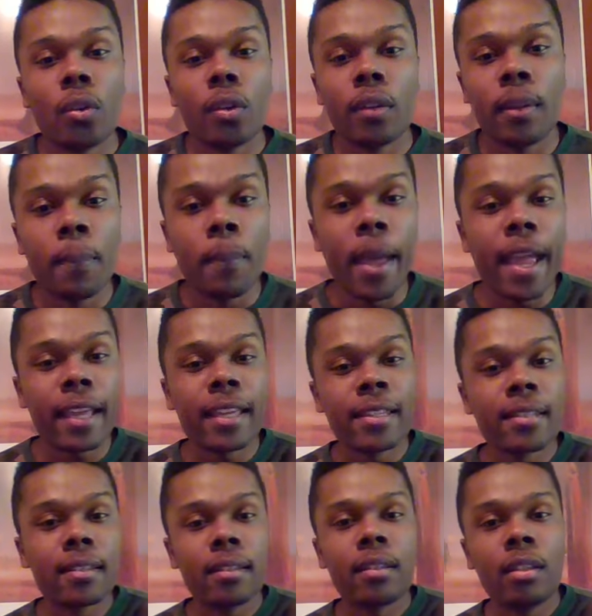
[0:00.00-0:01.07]
the bank
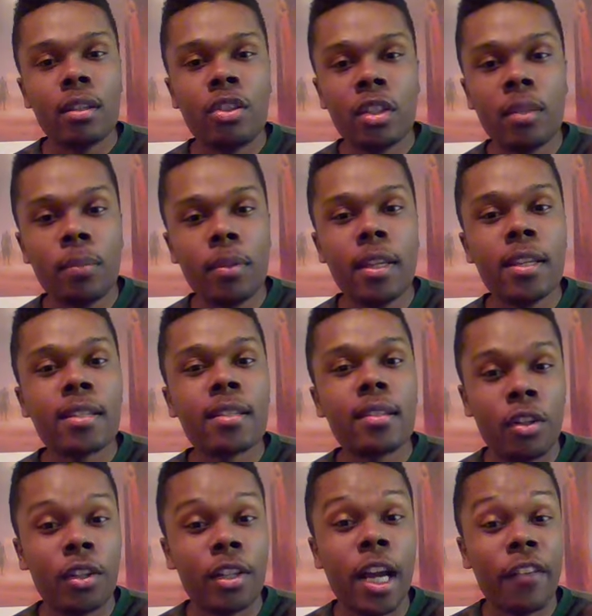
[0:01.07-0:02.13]
is should is
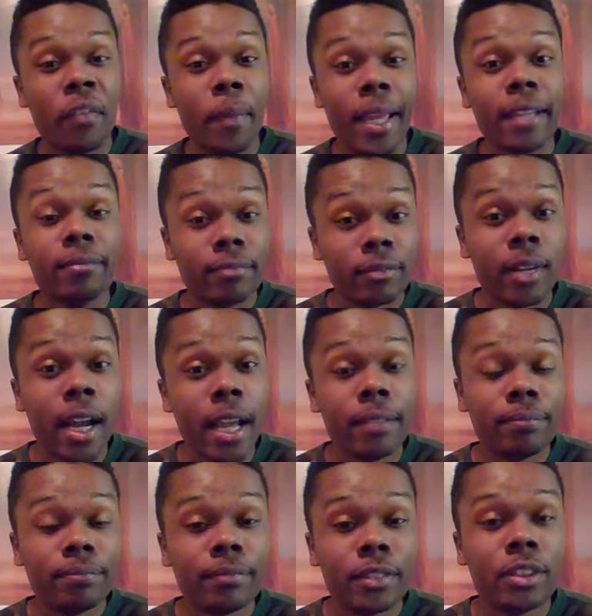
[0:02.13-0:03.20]
your government, right?
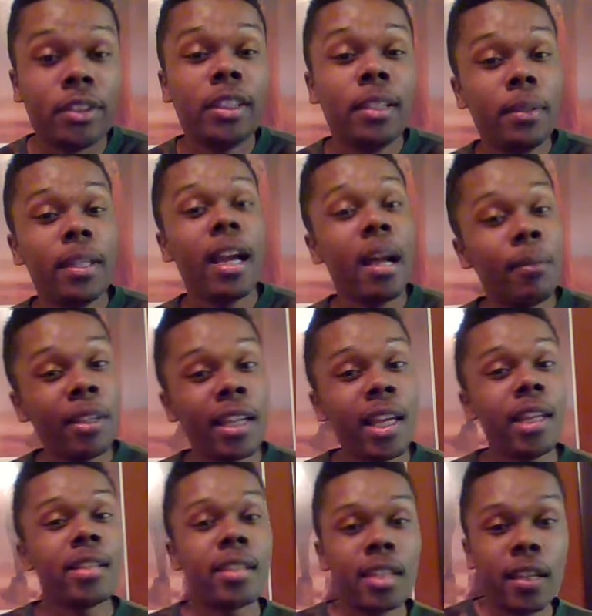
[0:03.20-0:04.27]
Should be
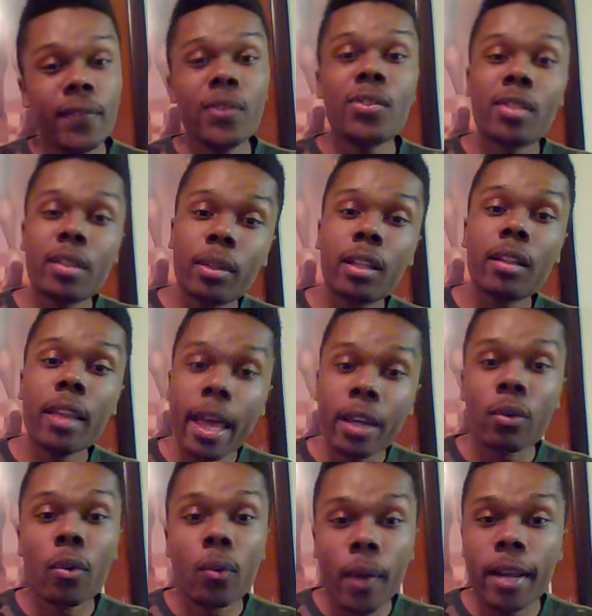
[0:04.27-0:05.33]
obligated to give you some
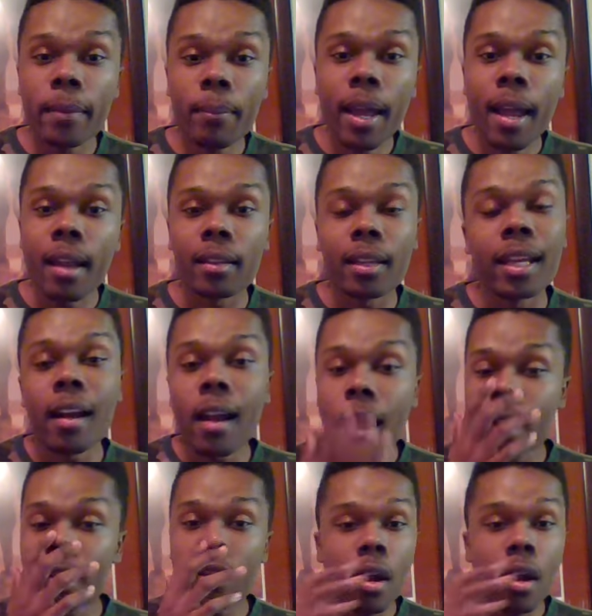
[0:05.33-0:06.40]
collateral right back. Like, all
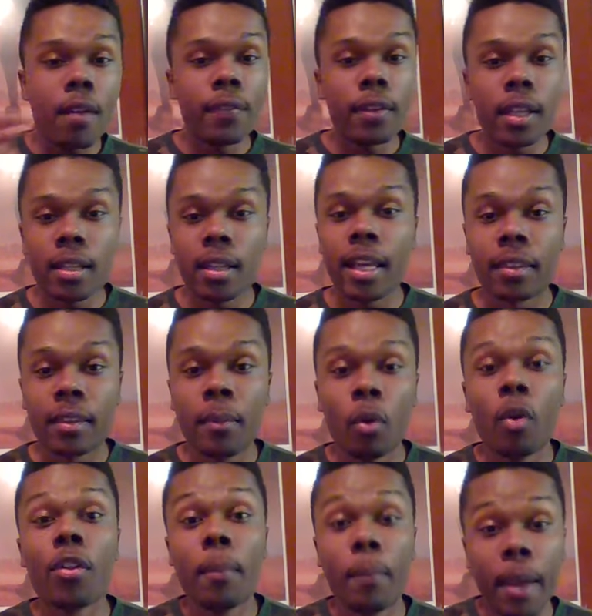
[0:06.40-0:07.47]
right, sorry for that. Like, the,
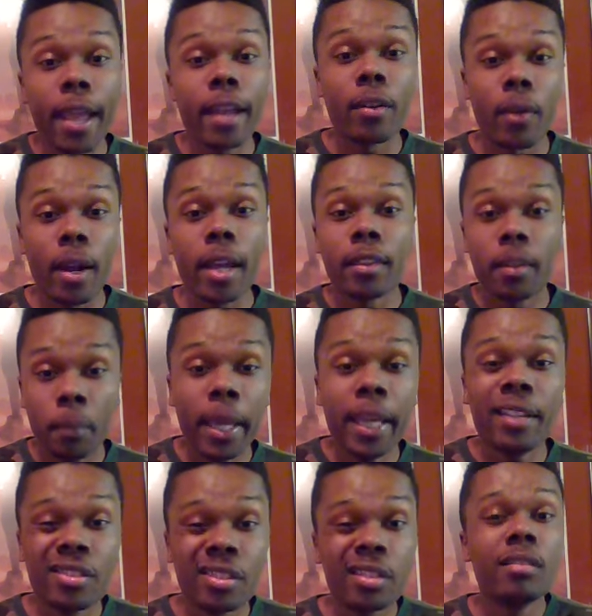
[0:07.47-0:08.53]
or the bank, right? The
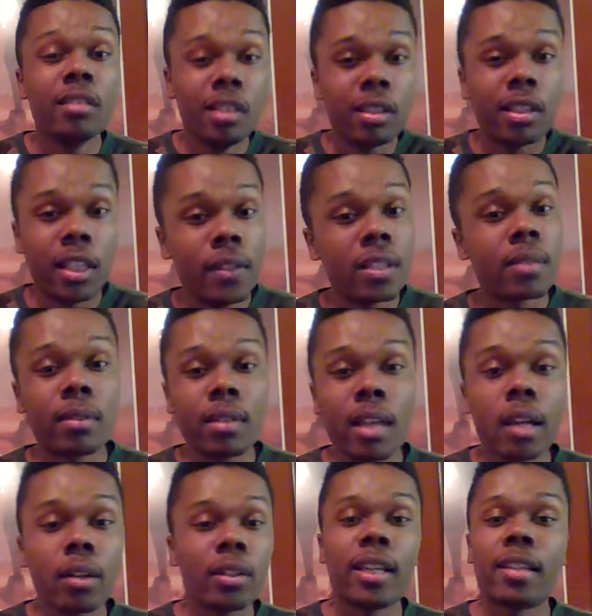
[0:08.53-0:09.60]
bank should give you some
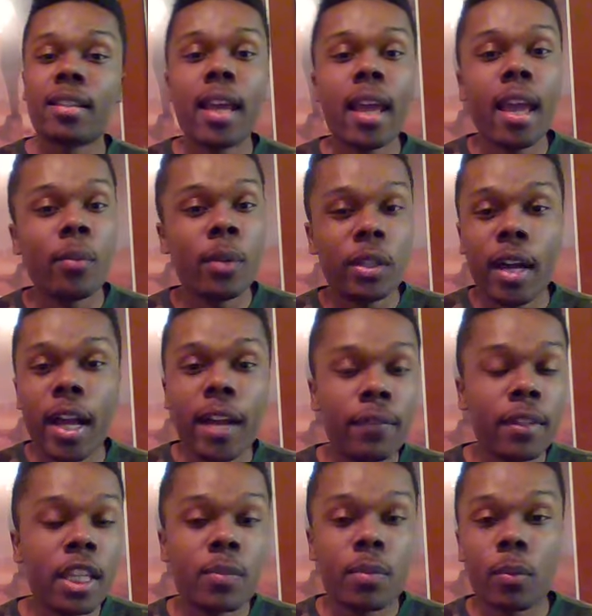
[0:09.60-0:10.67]
collateral. Like, say, hey, we don't have
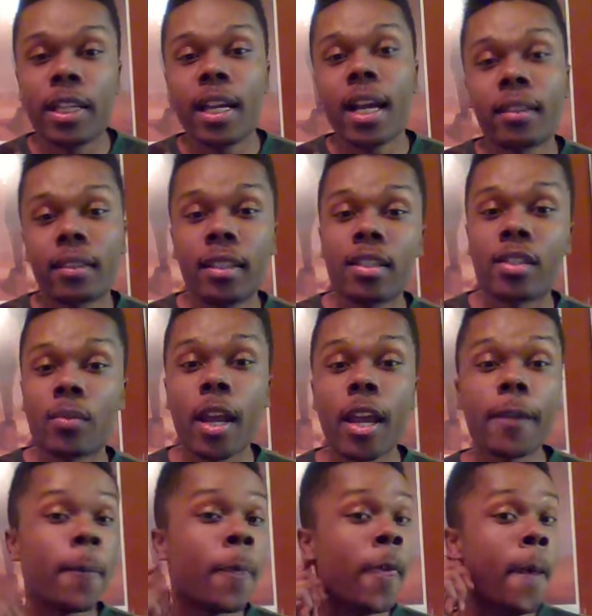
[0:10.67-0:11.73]
this, but we got this, right?